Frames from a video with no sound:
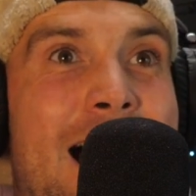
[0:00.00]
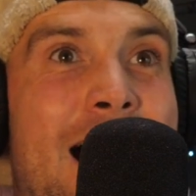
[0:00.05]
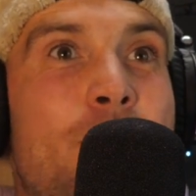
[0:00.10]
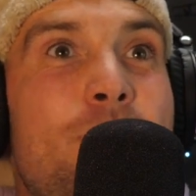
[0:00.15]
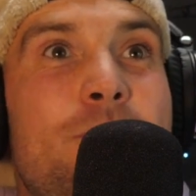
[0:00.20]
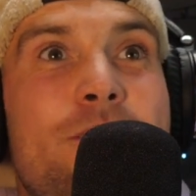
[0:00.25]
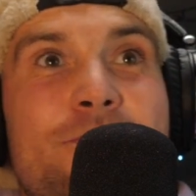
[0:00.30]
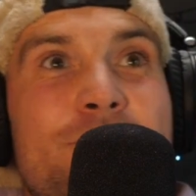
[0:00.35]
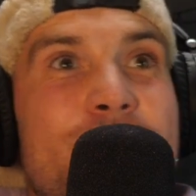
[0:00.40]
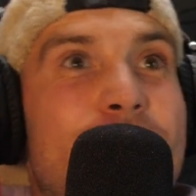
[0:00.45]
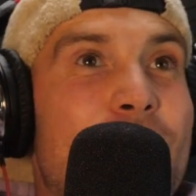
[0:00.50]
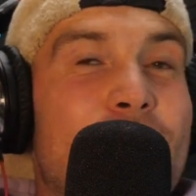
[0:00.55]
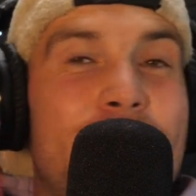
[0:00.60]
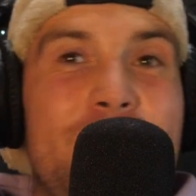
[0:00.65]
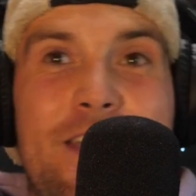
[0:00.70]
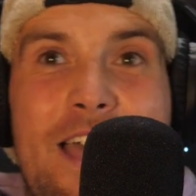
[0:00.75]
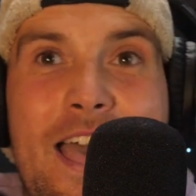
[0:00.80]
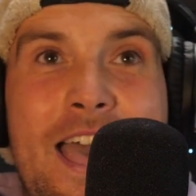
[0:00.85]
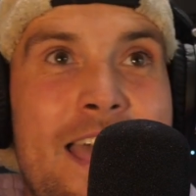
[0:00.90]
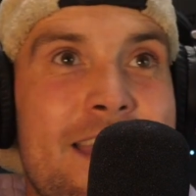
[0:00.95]
I would have
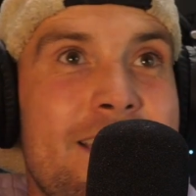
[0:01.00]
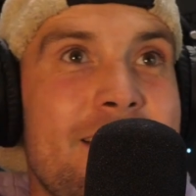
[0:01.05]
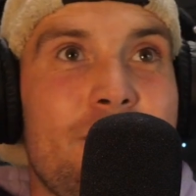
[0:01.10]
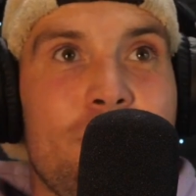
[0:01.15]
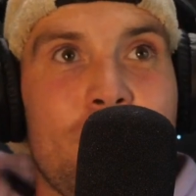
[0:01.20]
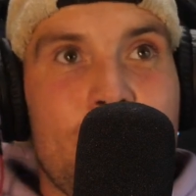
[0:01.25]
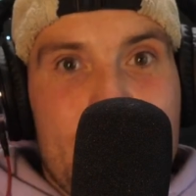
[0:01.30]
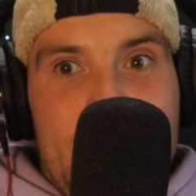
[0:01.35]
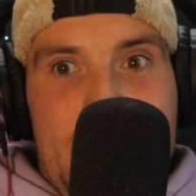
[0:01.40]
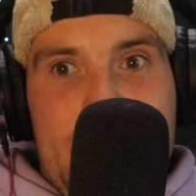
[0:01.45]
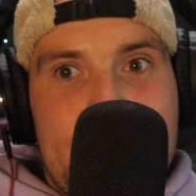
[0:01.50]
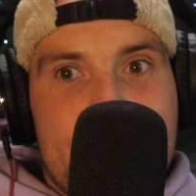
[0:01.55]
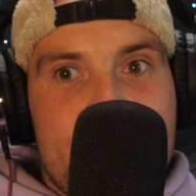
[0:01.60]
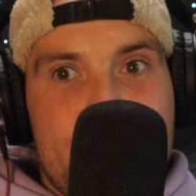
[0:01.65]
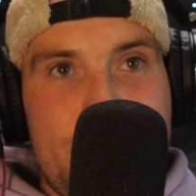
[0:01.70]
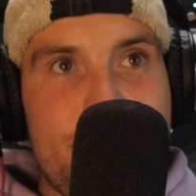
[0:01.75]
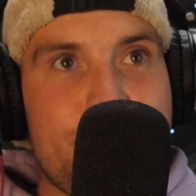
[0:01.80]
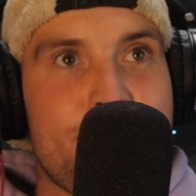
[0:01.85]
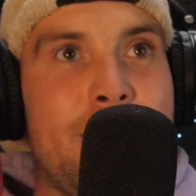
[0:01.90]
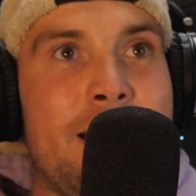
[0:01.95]
done or like
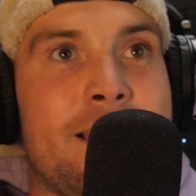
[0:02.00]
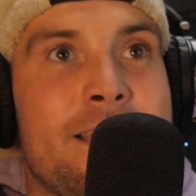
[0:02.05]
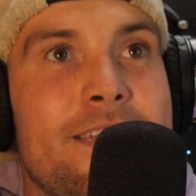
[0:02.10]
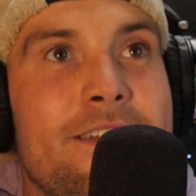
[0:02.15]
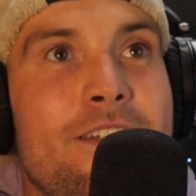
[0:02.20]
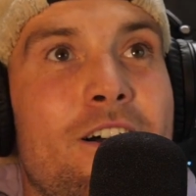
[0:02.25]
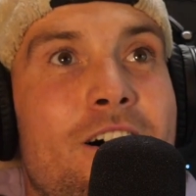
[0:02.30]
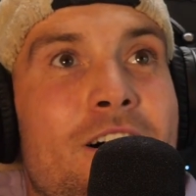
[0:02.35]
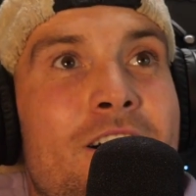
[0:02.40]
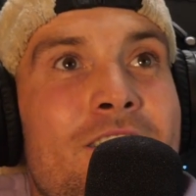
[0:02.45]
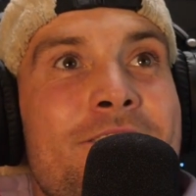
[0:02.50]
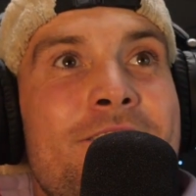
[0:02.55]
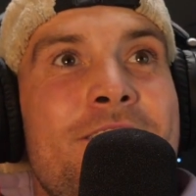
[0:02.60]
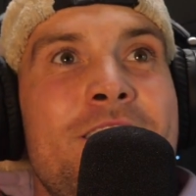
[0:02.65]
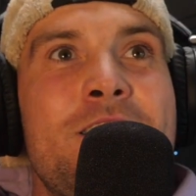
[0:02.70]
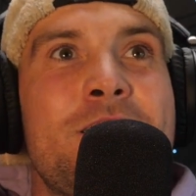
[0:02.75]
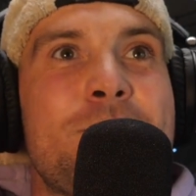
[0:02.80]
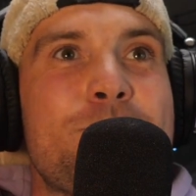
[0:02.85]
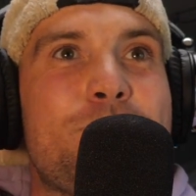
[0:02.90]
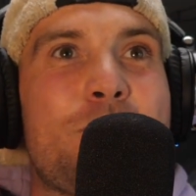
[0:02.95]
been backing
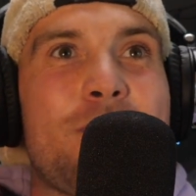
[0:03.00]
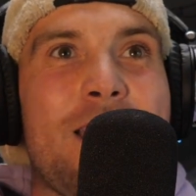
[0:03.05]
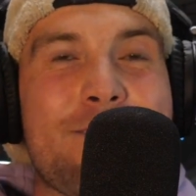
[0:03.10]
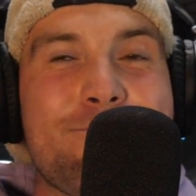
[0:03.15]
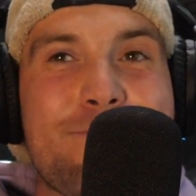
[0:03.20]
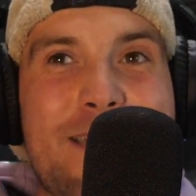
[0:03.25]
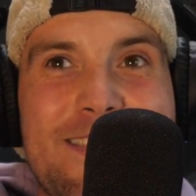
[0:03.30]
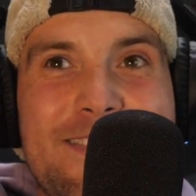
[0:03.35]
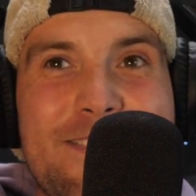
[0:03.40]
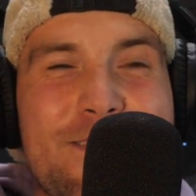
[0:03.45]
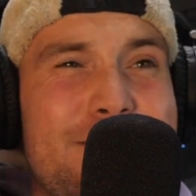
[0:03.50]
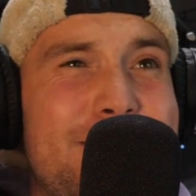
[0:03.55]
off, but I made the